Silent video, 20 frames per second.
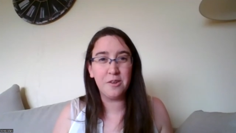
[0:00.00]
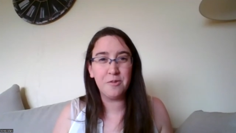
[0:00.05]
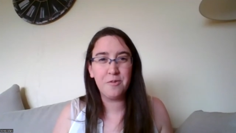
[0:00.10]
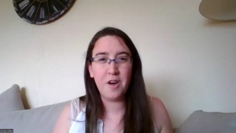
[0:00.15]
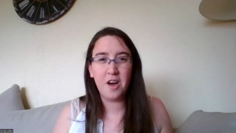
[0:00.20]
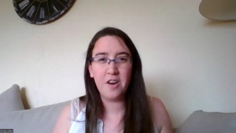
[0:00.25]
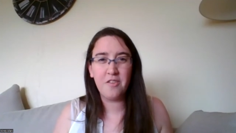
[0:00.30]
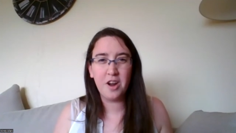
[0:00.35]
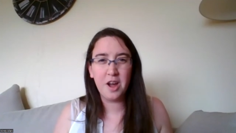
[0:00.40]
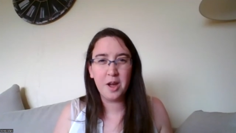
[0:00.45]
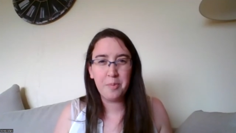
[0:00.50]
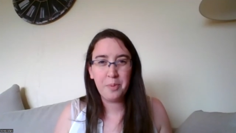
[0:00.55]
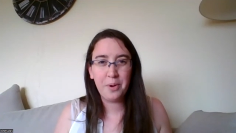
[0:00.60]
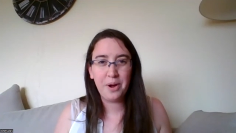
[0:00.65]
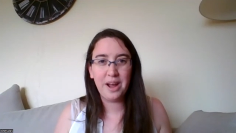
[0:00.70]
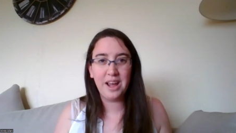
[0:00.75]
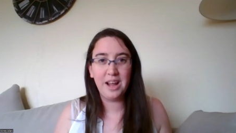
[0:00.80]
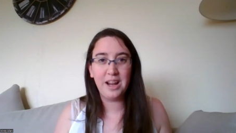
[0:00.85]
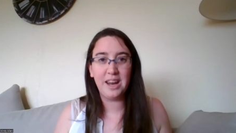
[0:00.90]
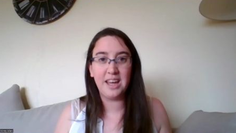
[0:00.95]
Father, I
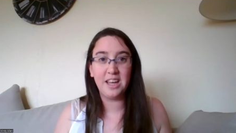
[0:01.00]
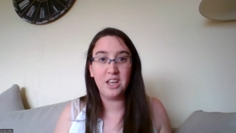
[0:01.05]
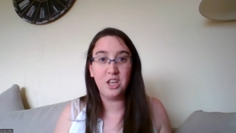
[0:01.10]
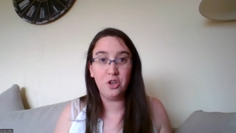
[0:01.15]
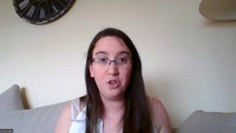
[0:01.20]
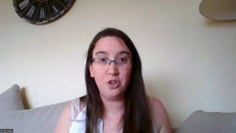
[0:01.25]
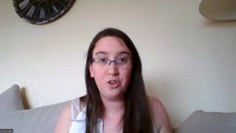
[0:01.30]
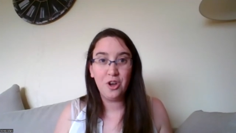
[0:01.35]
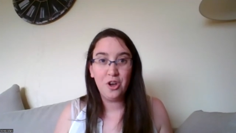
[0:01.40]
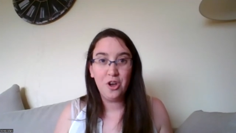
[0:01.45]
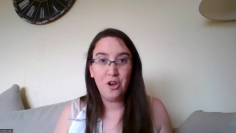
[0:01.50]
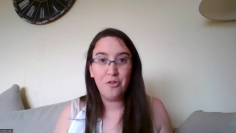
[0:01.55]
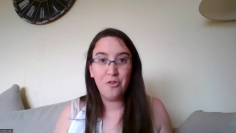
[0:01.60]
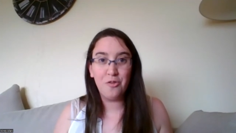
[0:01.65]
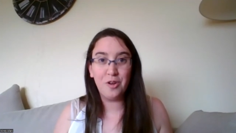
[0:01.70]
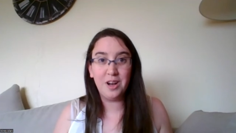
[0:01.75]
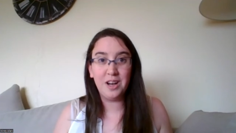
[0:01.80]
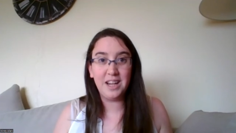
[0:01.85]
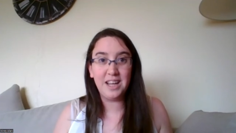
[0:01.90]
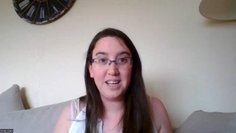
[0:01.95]
pray that you'd
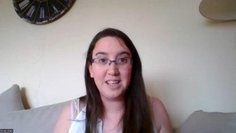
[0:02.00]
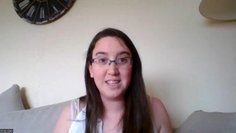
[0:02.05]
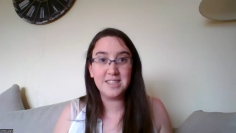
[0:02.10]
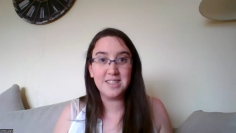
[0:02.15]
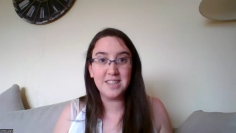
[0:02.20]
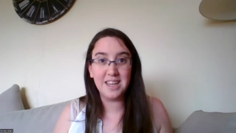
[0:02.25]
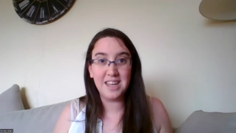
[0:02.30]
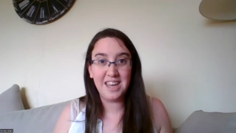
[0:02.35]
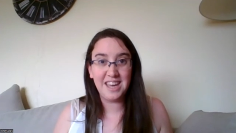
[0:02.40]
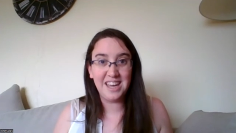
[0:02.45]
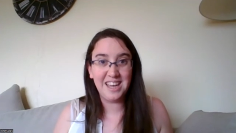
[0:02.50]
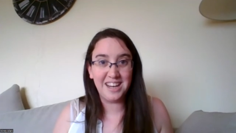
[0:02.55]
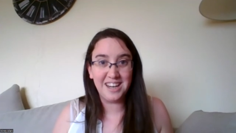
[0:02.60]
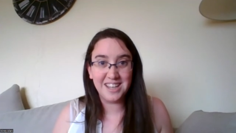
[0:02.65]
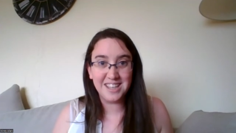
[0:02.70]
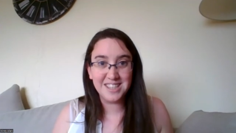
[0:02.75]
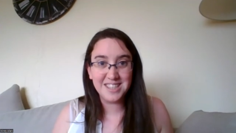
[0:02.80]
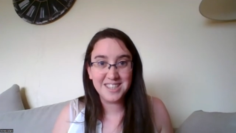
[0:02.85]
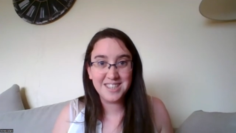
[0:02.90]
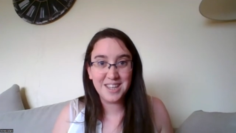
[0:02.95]
release the
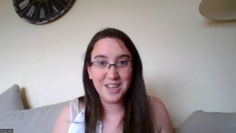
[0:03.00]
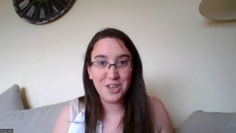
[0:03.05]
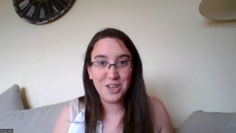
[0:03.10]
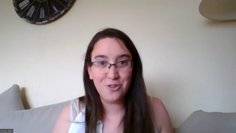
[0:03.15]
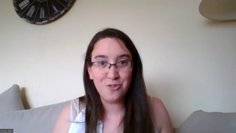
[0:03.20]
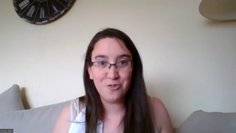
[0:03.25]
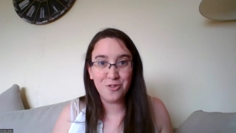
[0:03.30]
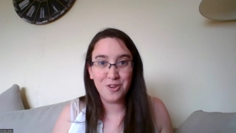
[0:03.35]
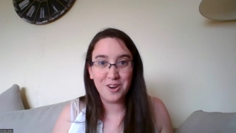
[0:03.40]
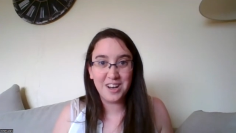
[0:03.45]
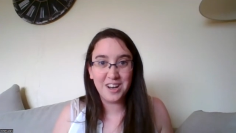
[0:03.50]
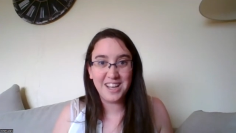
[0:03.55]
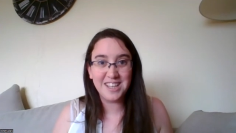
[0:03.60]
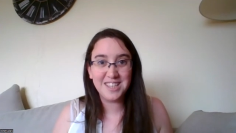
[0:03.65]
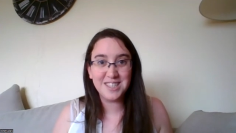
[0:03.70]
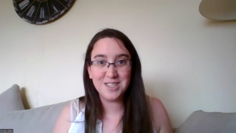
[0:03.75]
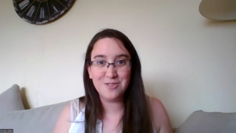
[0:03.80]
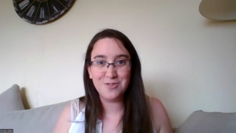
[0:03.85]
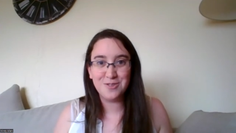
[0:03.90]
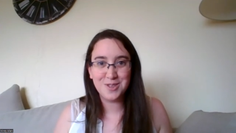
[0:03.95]
healers, that you'd
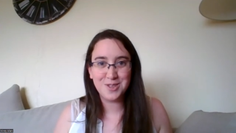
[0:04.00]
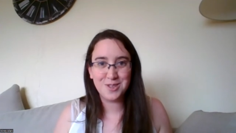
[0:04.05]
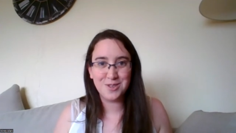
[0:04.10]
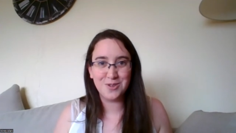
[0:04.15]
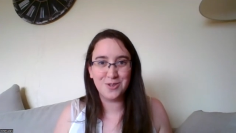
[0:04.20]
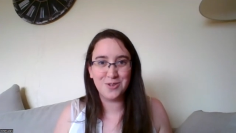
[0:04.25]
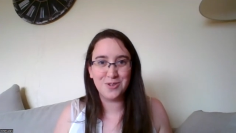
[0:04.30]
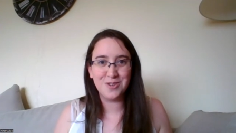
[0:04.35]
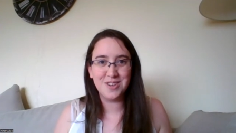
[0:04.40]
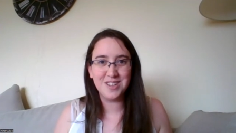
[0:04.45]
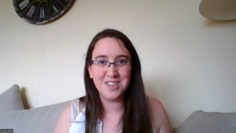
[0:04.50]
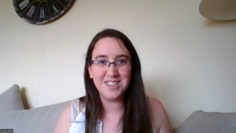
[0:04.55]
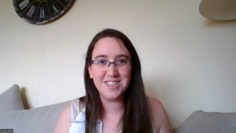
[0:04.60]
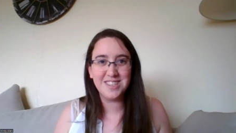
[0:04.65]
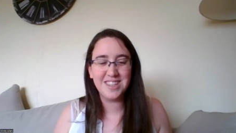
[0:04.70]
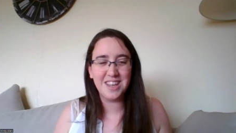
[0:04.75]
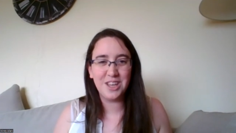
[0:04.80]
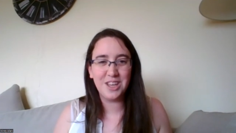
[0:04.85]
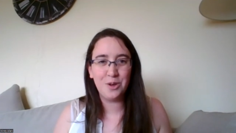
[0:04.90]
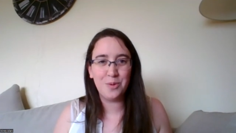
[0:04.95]
release the restorers,
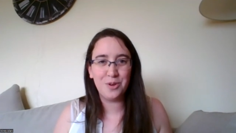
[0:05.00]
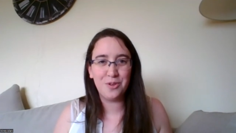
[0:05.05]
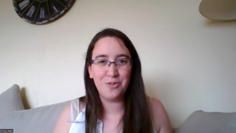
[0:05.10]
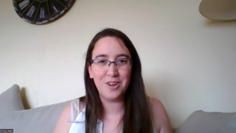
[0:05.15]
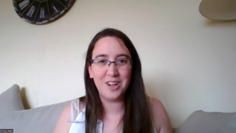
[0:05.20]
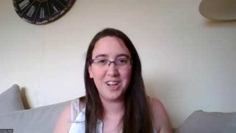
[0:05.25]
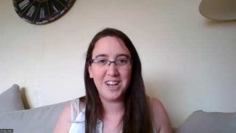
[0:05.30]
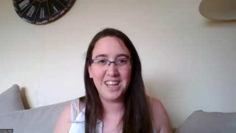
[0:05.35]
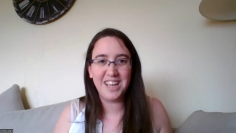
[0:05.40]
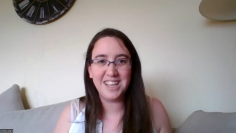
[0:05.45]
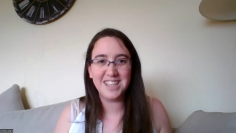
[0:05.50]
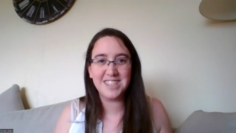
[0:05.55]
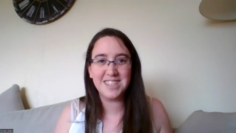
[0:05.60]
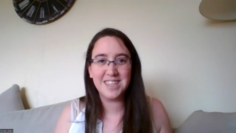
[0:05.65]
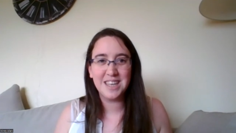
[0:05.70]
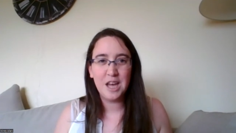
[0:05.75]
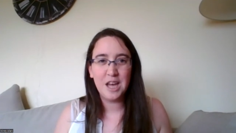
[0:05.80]
that you would release